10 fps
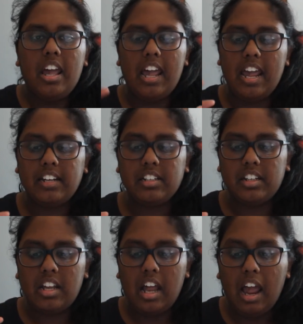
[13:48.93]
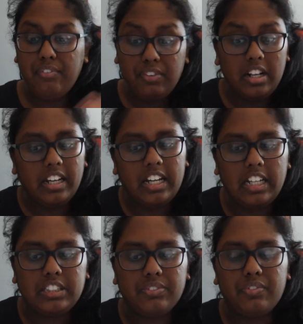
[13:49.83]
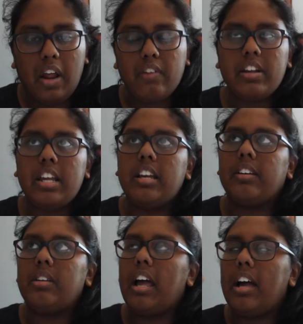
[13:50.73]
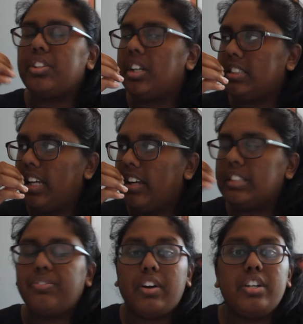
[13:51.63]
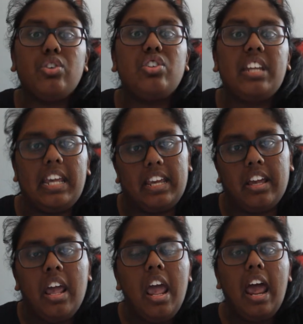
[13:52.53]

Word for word: and I feel like it's very, how should I say, it's very unique,